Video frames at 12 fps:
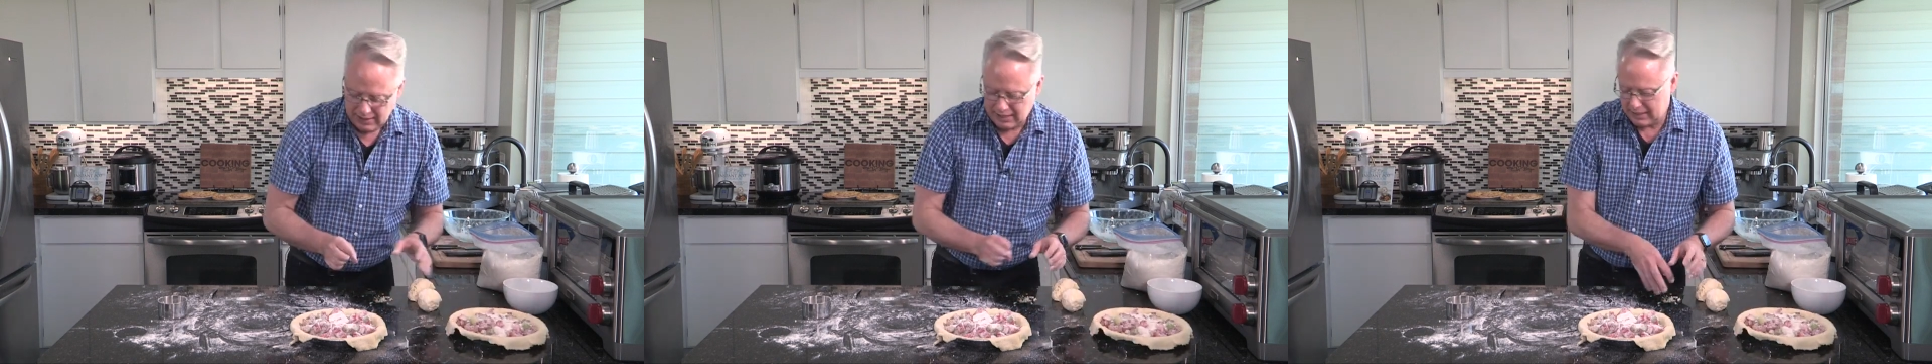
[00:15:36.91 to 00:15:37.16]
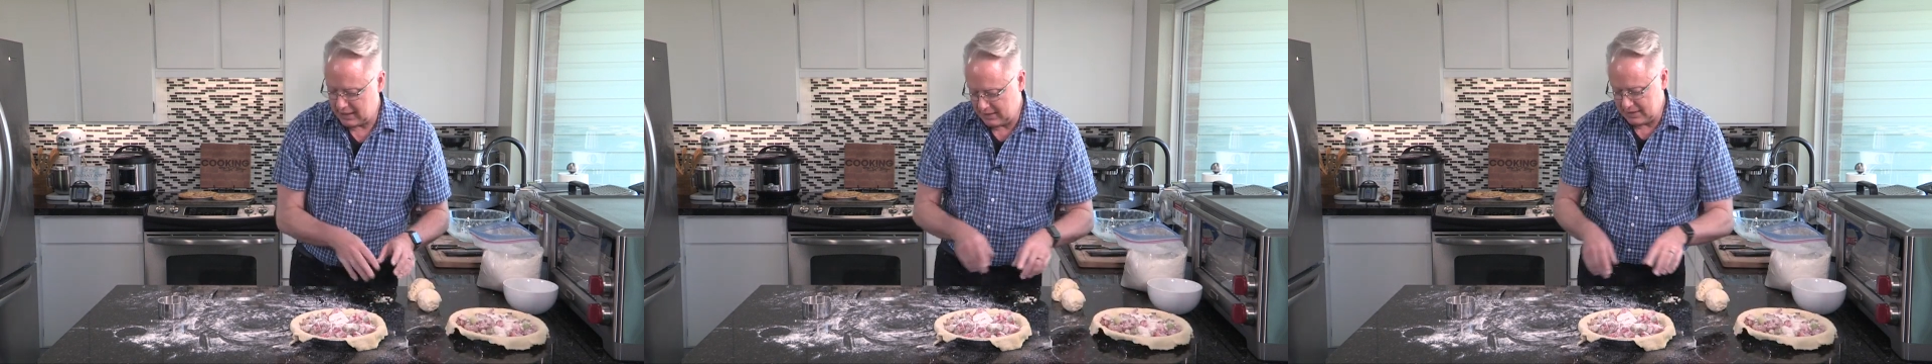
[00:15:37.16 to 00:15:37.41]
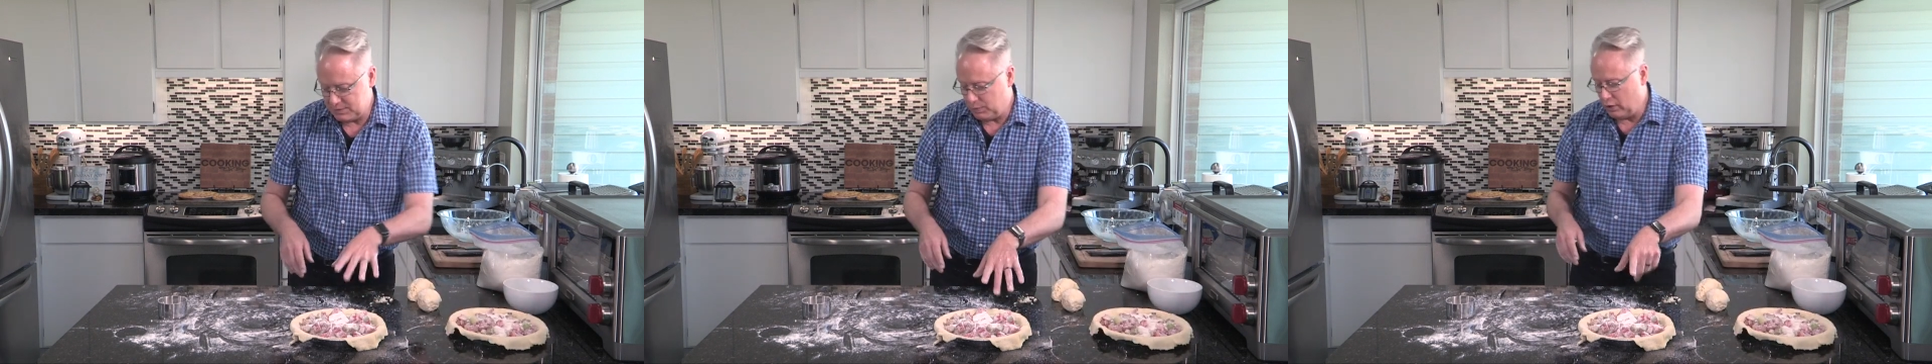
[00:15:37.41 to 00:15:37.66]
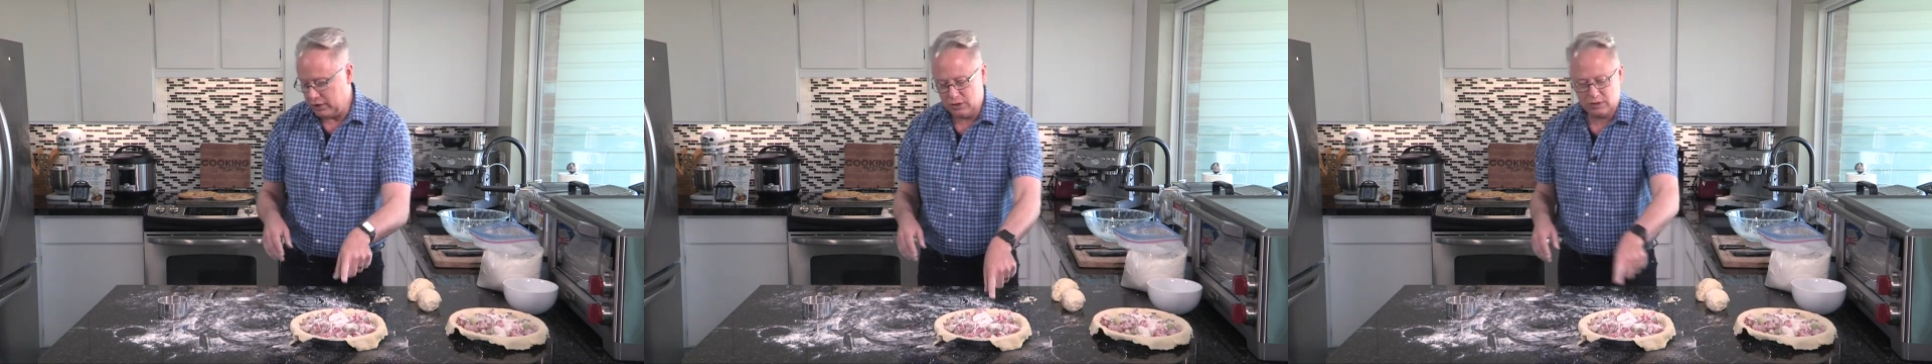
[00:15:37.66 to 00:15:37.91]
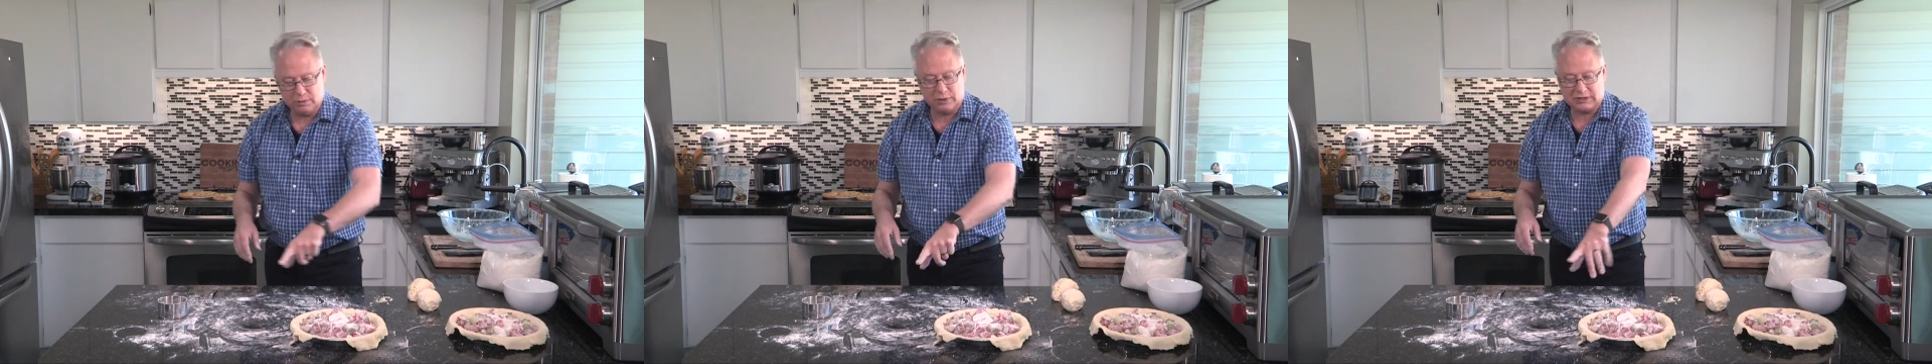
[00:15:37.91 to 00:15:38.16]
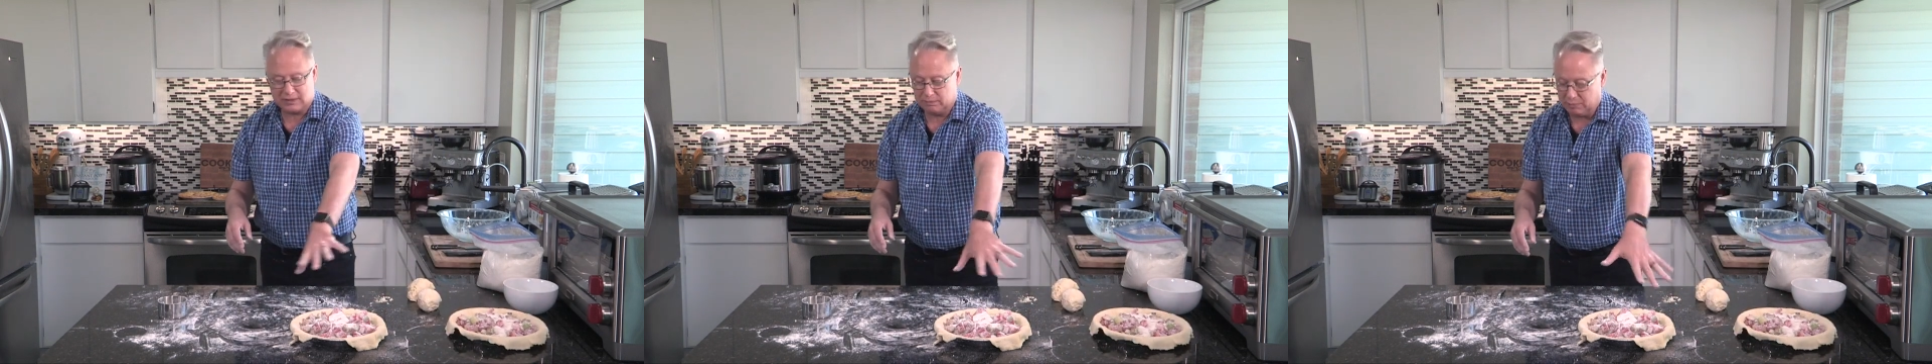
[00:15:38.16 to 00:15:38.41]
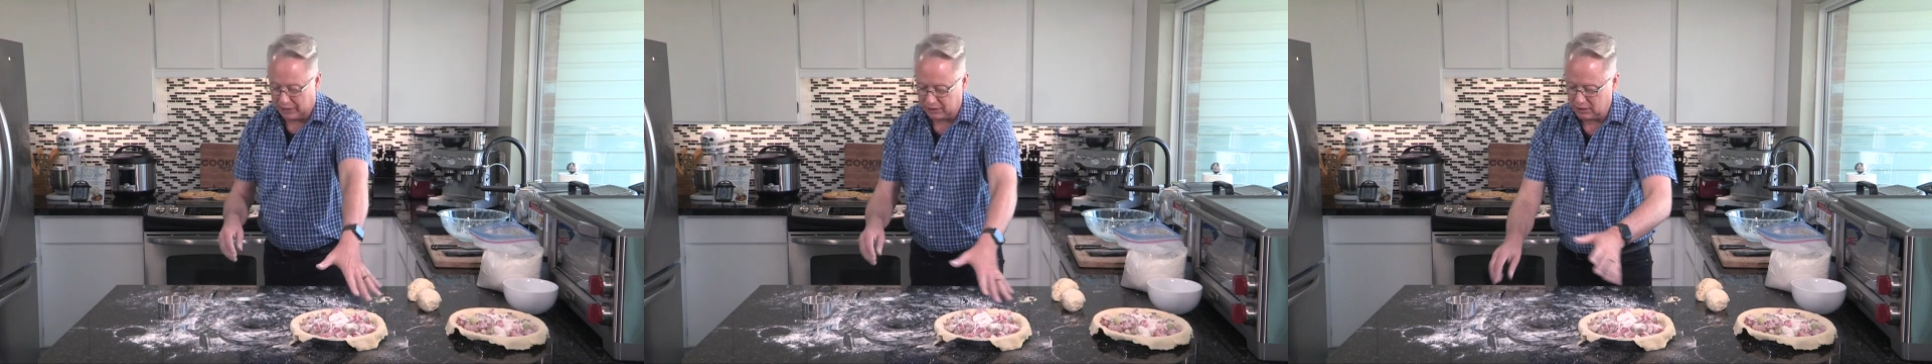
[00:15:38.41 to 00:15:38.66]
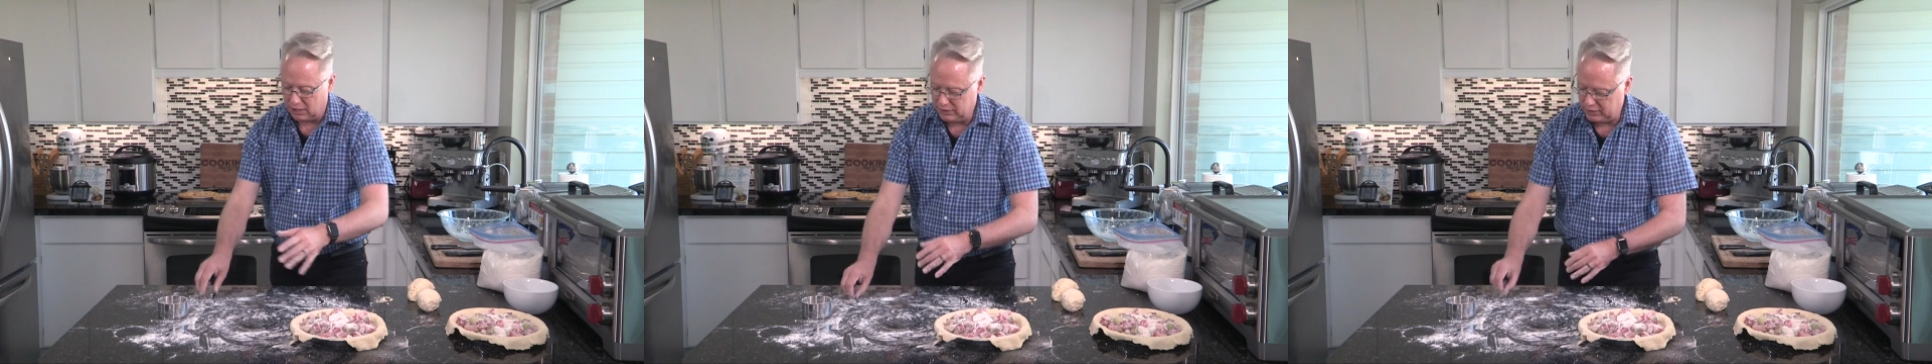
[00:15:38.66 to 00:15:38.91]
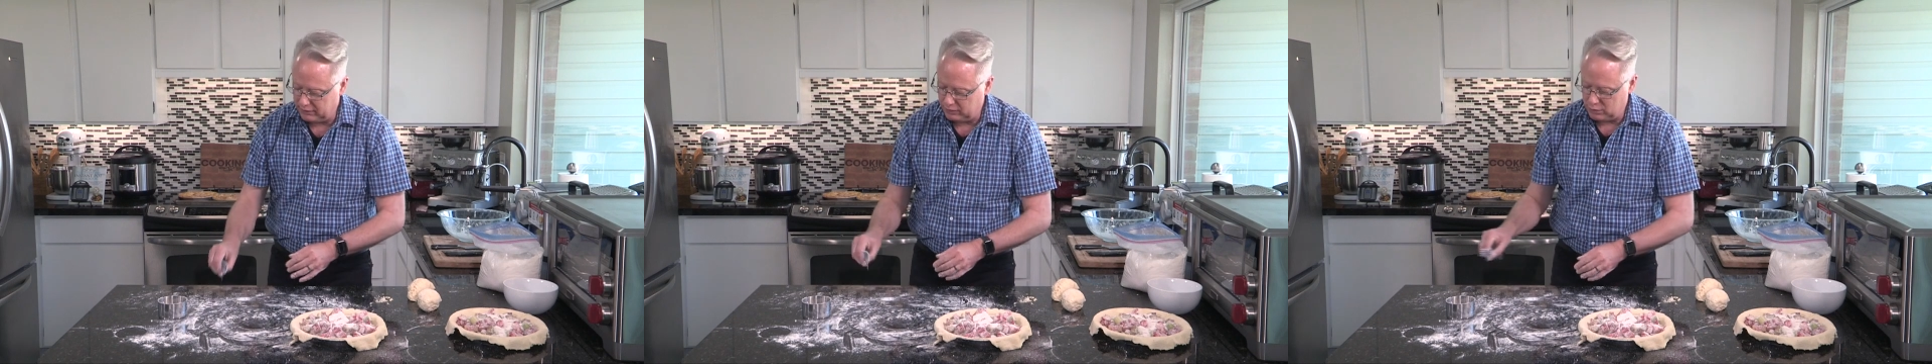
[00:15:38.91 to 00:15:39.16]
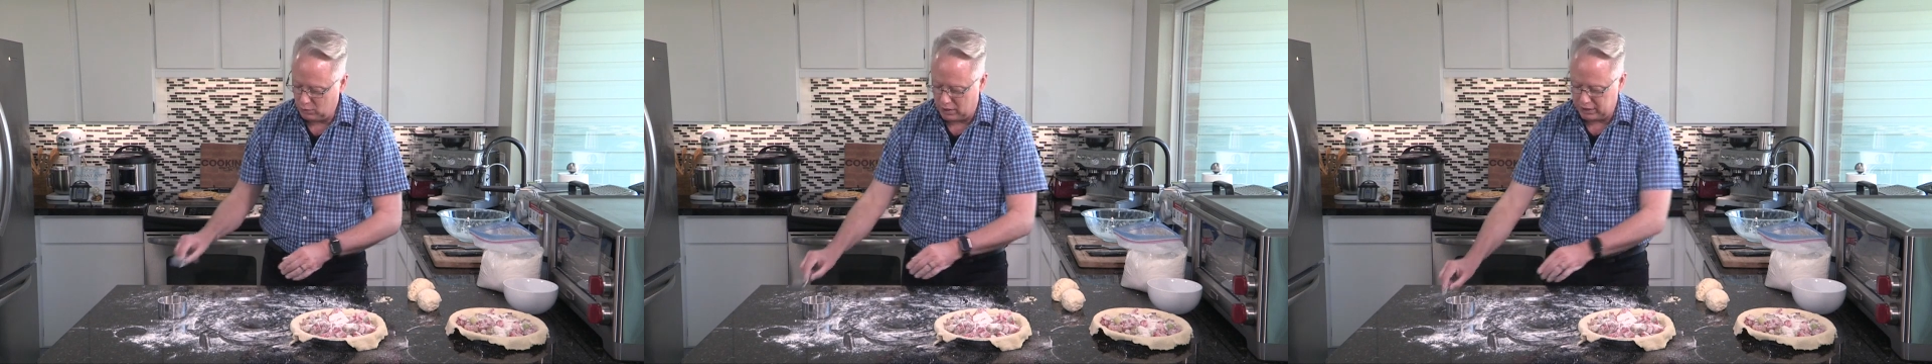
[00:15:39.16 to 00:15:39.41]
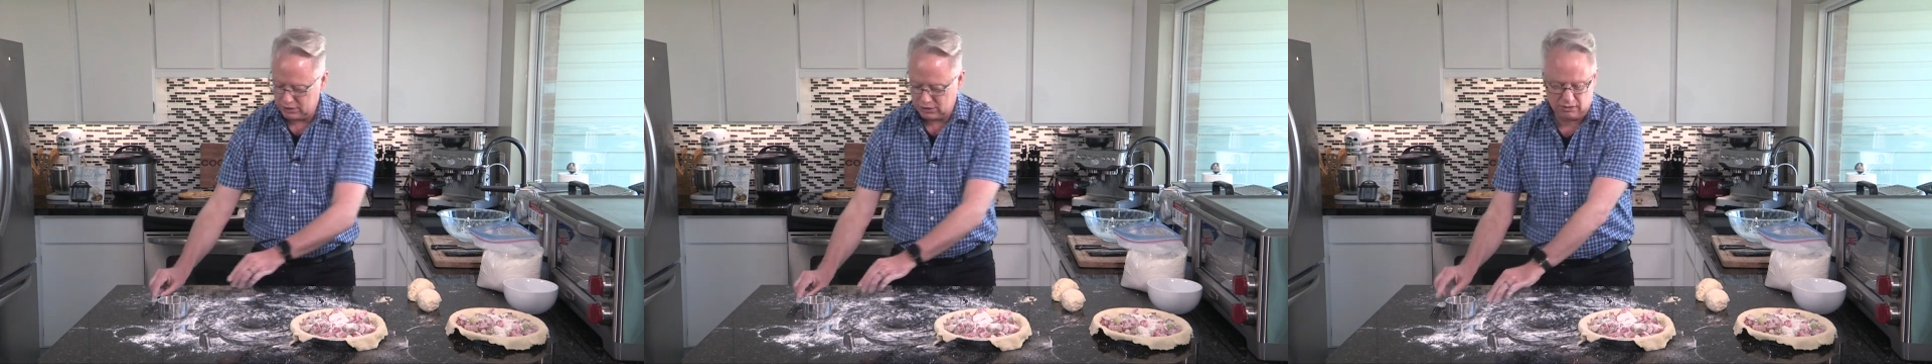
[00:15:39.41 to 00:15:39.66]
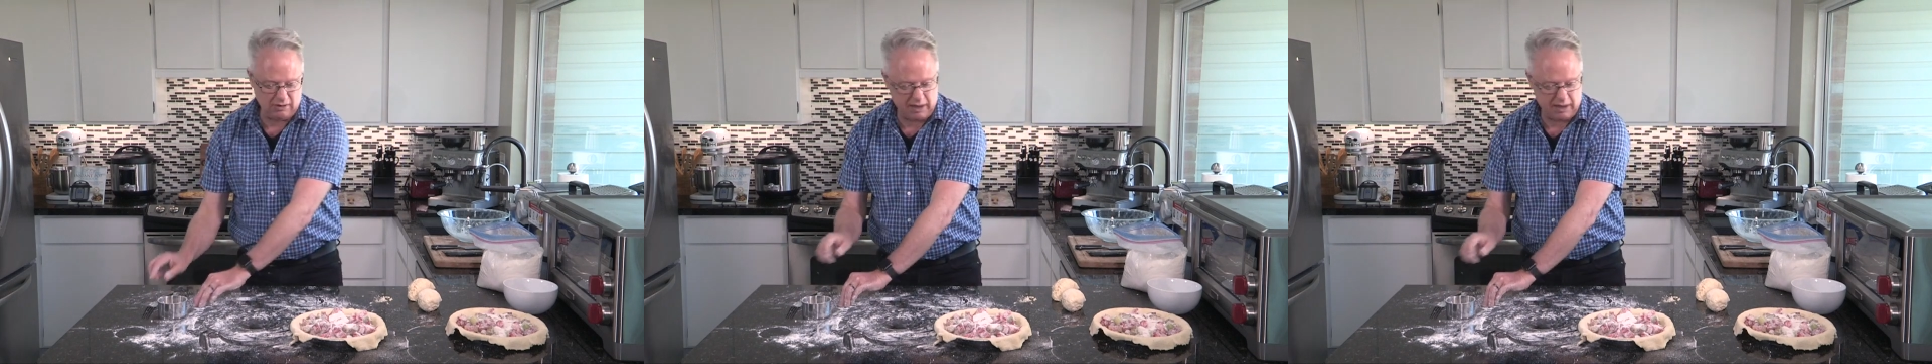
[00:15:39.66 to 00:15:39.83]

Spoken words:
And at this point you can put some butter on there if you wanted to.